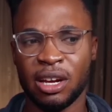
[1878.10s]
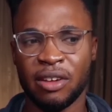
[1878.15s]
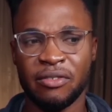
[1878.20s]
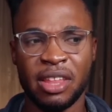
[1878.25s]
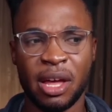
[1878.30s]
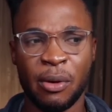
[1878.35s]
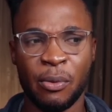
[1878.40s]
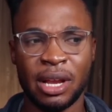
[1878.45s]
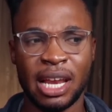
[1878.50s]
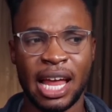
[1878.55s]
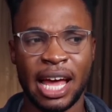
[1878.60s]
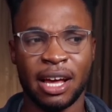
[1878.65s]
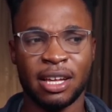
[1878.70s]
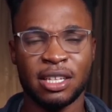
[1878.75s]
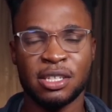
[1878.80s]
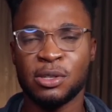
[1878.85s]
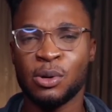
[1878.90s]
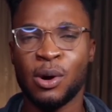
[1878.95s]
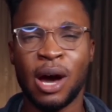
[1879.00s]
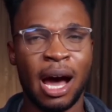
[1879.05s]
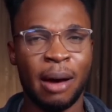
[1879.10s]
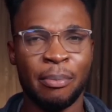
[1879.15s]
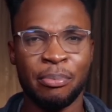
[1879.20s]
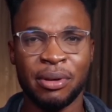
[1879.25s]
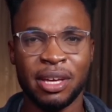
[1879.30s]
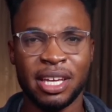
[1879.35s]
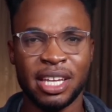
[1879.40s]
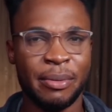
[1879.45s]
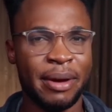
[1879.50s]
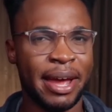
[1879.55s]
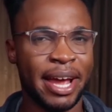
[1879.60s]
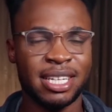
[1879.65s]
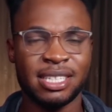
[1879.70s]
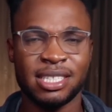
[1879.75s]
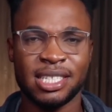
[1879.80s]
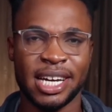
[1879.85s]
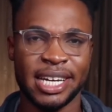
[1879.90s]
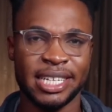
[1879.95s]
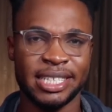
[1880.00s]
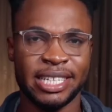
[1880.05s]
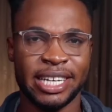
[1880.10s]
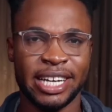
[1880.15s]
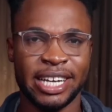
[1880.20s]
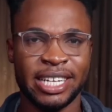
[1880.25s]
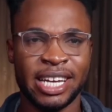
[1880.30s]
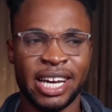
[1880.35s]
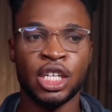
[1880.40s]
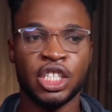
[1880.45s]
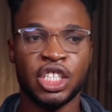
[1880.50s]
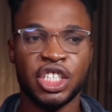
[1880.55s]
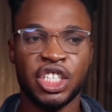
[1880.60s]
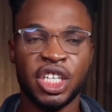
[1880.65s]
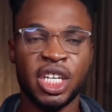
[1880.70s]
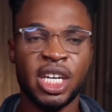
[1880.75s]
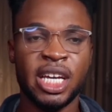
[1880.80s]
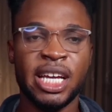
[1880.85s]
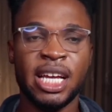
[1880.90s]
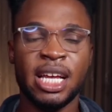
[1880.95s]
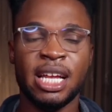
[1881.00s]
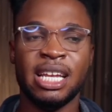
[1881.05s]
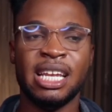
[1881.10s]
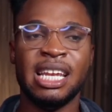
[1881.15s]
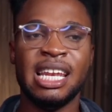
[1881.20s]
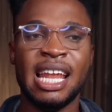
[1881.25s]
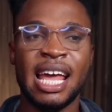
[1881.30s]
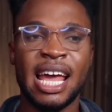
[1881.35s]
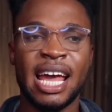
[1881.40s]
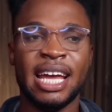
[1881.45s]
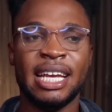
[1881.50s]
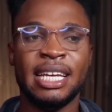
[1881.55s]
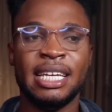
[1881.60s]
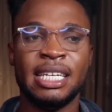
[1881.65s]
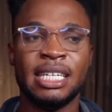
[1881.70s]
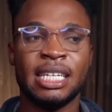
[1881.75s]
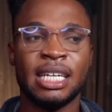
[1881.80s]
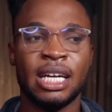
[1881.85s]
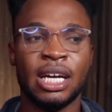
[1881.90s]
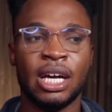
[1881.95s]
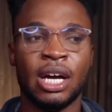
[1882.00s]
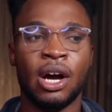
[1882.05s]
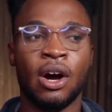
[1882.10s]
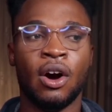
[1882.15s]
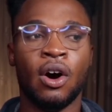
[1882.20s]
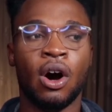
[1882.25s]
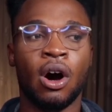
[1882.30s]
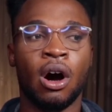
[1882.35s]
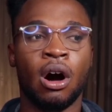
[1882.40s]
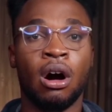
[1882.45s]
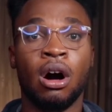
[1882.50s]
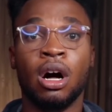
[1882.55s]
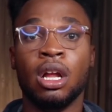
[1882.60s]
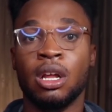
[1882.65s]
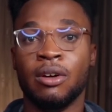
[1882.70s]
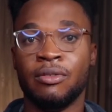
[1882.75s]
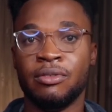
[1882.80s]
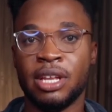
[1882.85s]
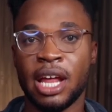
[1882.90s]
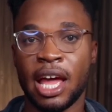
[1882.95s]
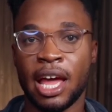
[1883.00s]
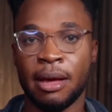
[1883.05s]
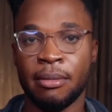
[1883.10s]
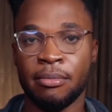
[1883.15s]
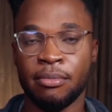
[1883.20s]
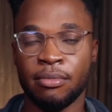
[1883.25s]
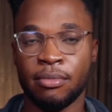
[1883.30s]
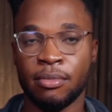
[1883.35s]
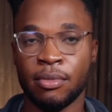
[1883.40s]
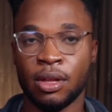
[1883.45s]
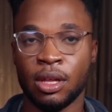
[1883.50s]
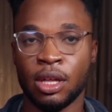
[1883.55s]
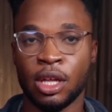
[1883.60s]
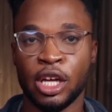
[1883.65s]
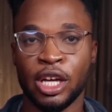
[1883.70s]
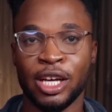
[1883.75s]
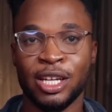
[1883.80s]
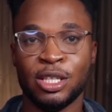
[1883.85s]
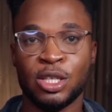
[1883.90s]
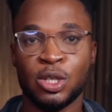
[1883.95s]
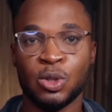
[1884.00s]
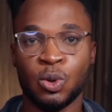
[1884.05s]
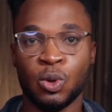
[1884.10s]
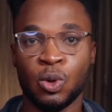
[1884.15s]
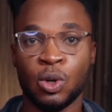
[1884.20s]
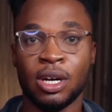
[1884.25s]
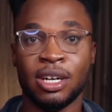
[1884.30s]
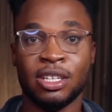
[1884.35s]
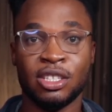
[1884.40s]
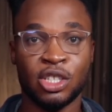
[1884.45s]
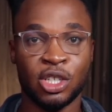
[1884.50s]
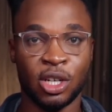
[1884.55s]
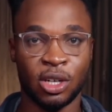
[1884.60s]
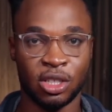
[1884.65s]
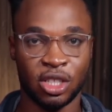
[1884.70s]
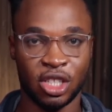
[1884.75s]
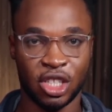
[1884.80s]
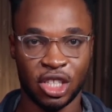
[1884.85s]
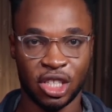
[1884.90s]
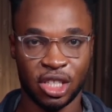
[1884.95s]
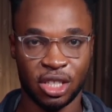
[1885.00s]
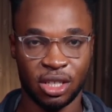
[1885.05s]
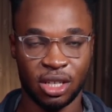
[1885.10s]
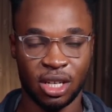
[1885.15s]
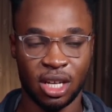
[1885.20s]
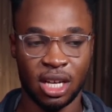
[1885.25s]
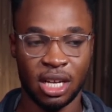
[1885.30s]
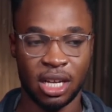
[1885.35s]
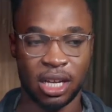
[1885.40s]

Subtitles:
A lot of them were like so happy, they were excited. She led all of them into a church